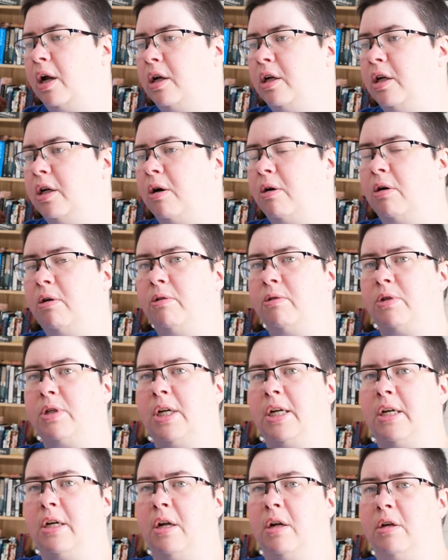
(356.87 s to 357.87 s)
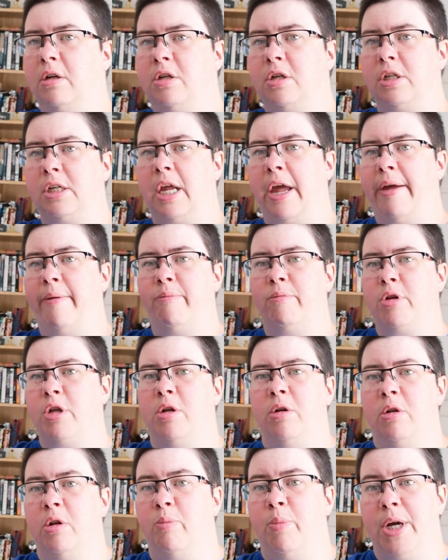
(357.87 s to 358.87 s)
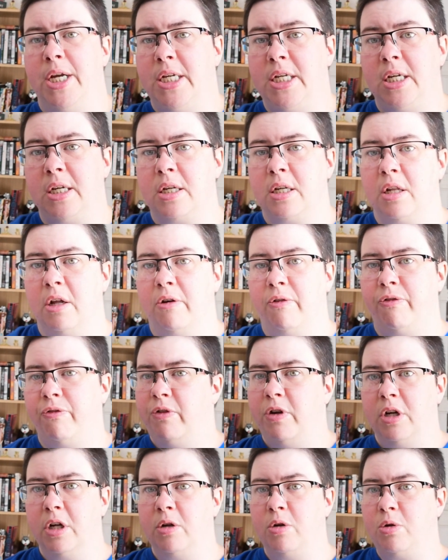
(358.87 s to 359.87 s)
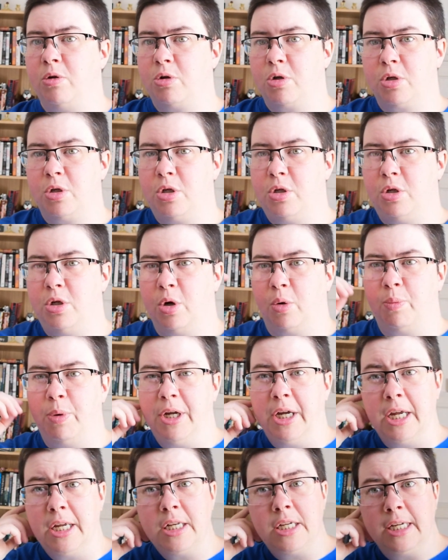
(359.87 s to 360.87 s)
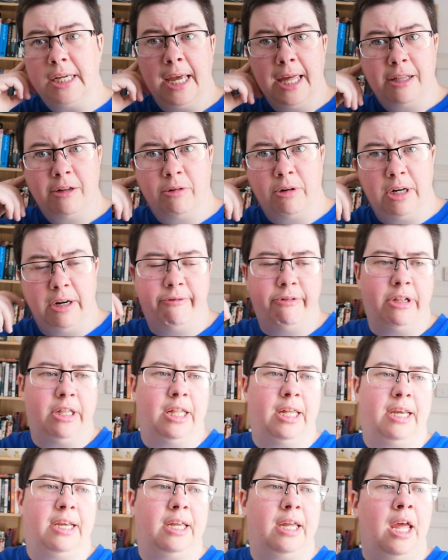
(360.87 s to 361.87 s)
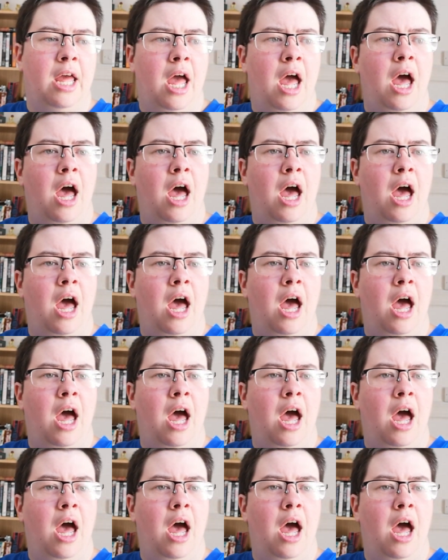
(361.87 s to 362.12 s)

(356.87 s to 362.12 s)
You know, I've said I'd just get him to do the basic stuff, you know, chopping it together and everything,